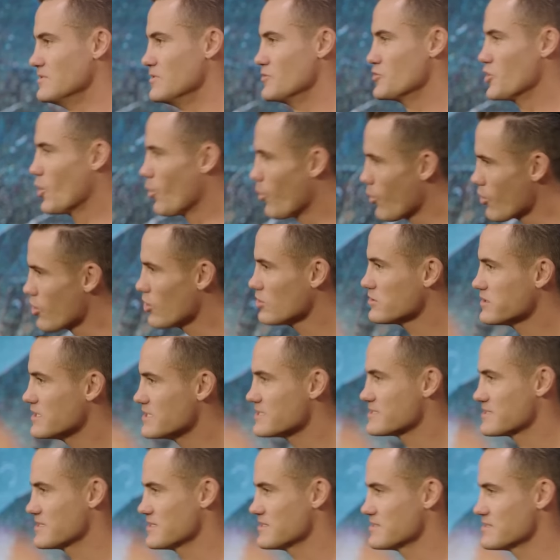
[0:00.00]
The world
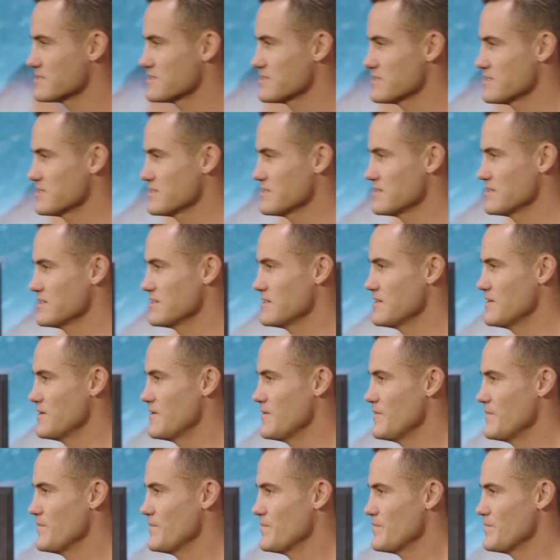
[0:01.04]
listens.
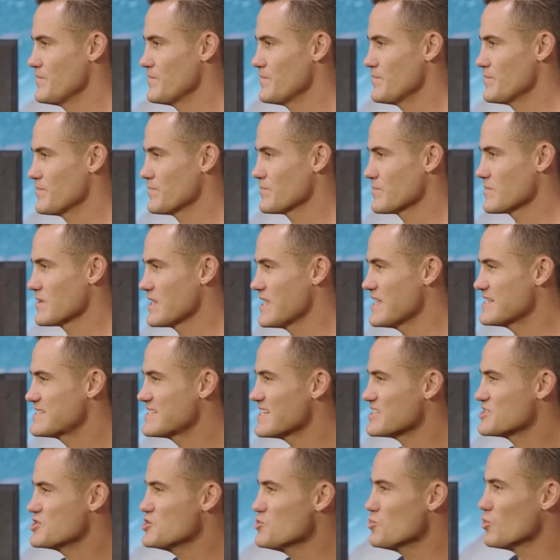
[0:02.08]
He
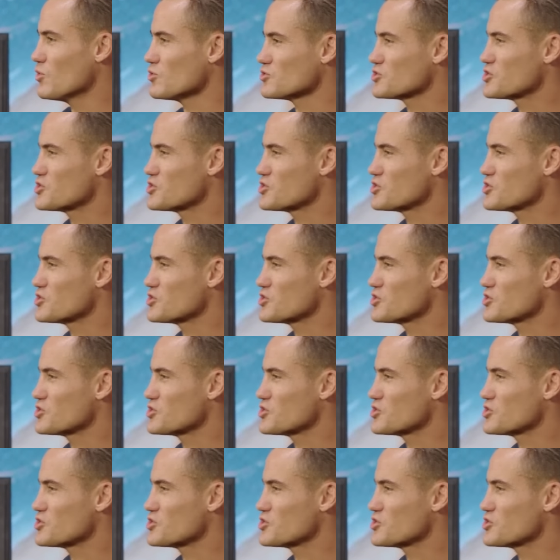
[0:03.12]
says, you will